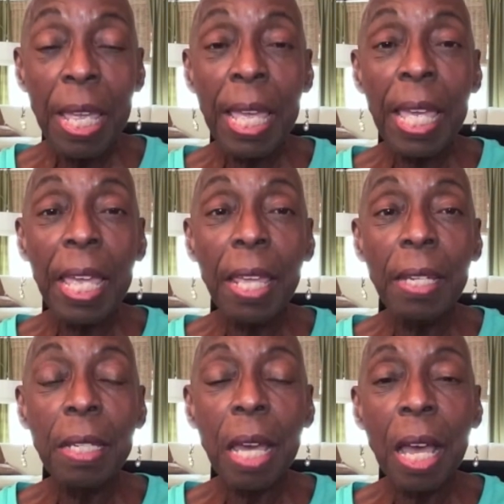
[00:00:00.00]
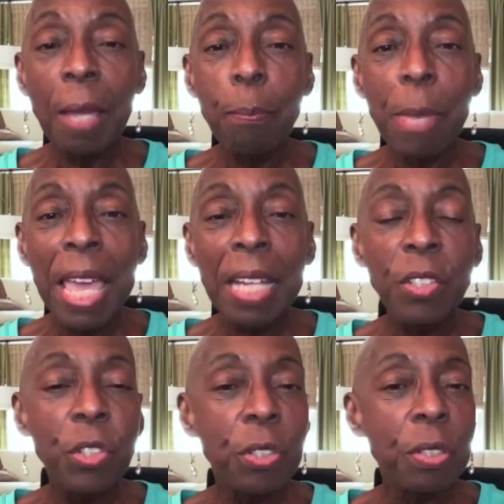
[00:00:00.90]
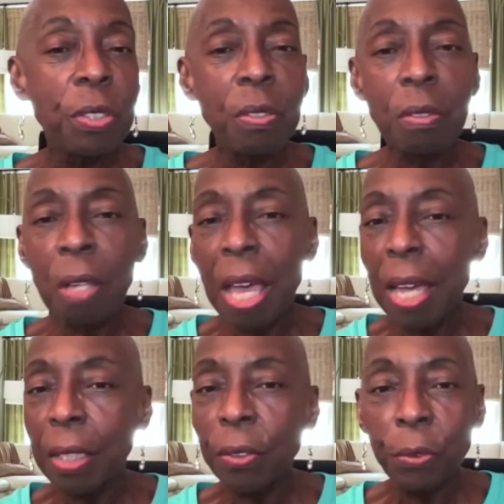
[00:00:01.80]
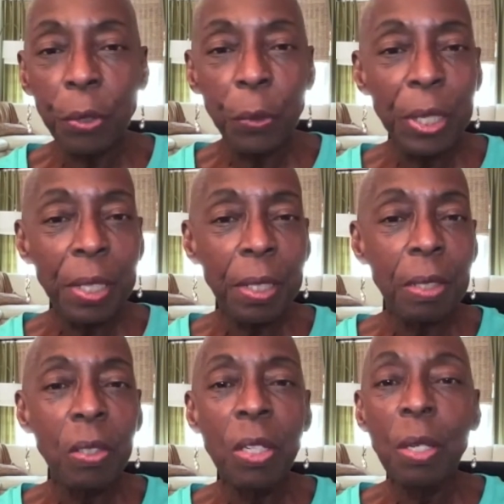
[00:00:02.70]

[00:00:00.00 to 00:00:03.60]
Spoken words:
And I managed to slog through it,